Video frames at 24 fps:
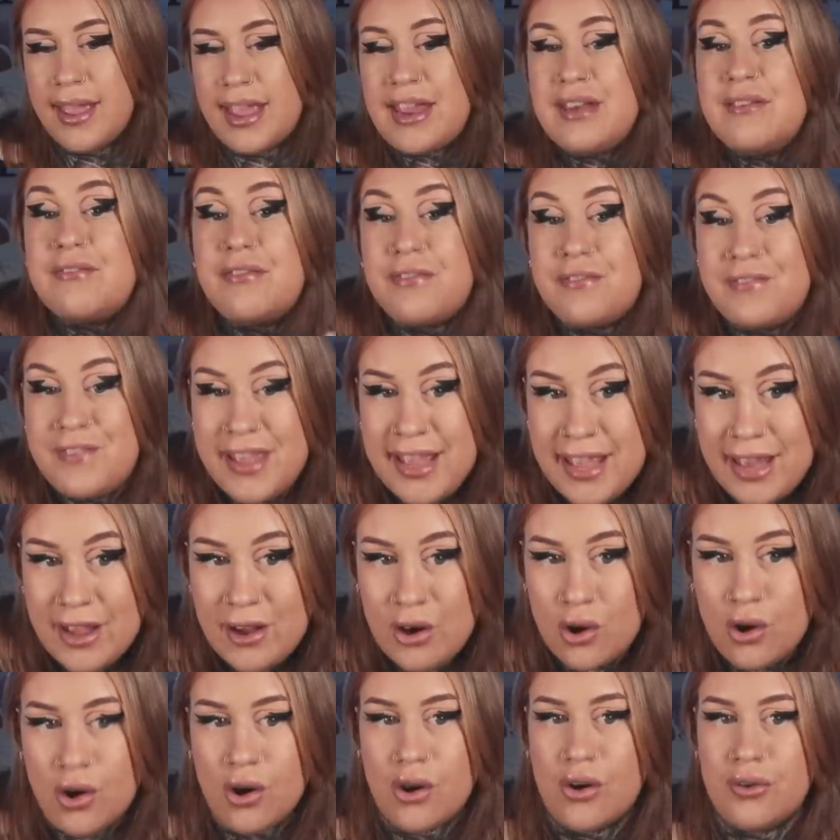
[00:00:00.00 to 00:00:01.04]
in fear
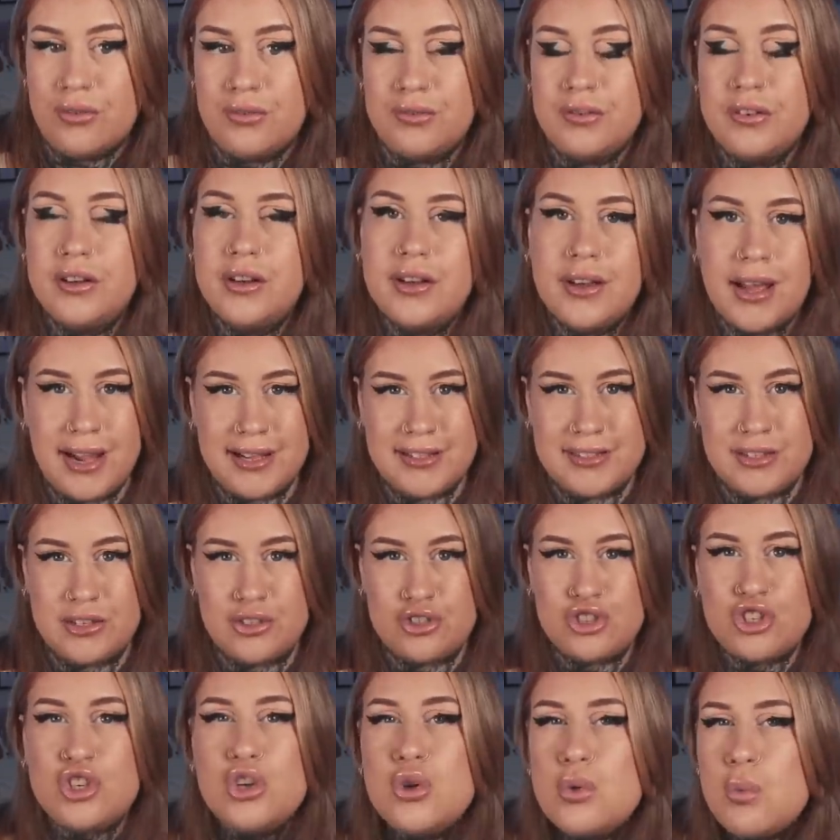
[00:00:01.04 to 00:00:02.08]
of cancer?
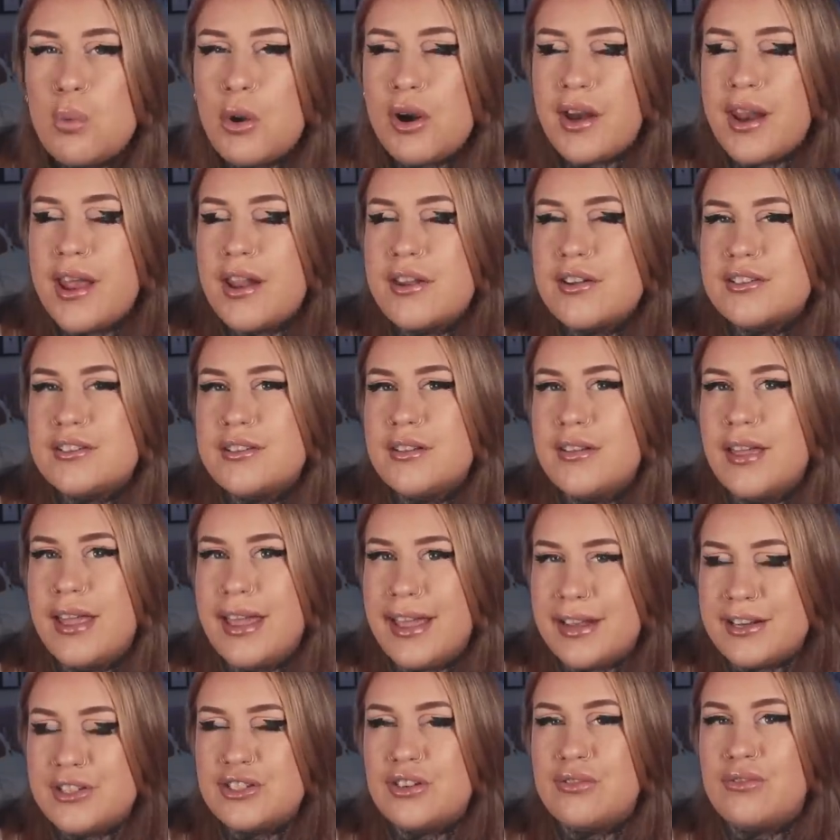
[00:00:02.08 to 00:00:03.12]
Do you want
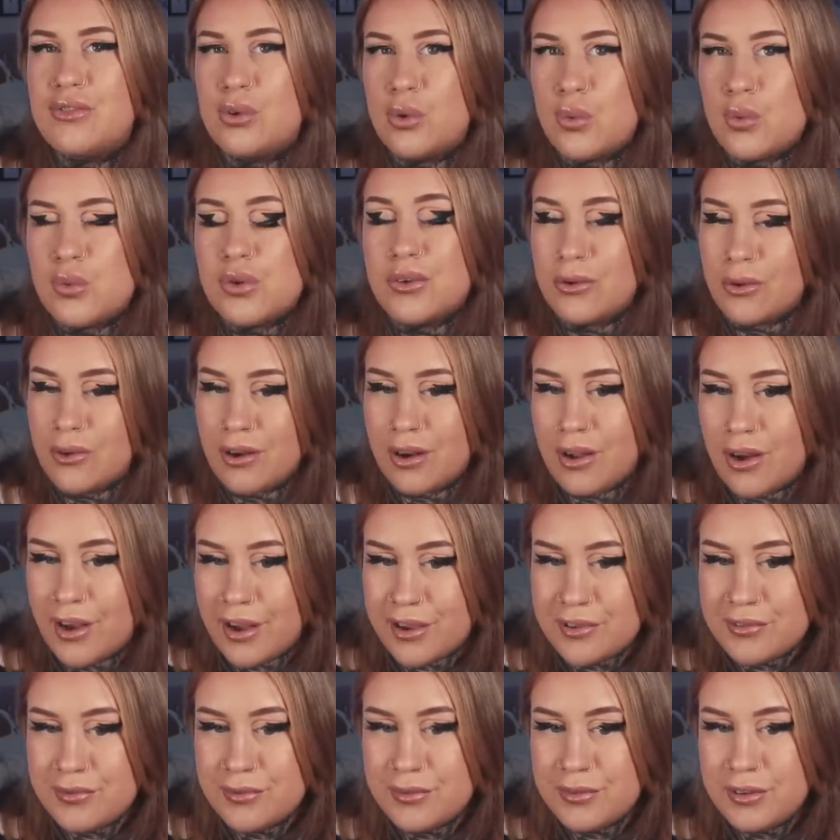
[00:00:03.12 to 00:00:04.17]
it to rule your
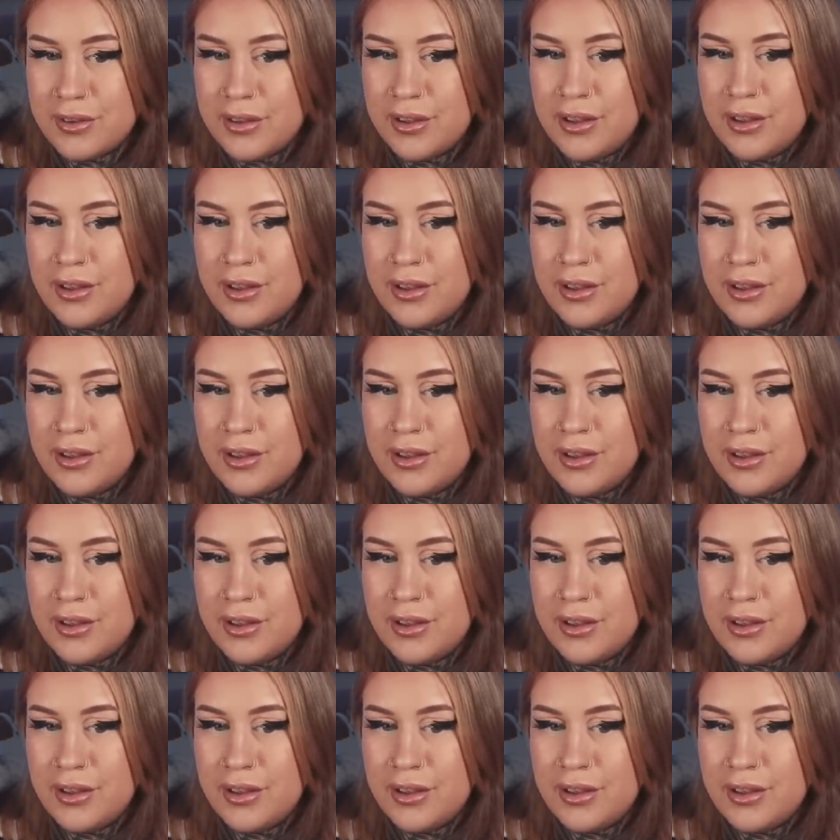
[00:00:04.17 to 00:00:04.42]
life?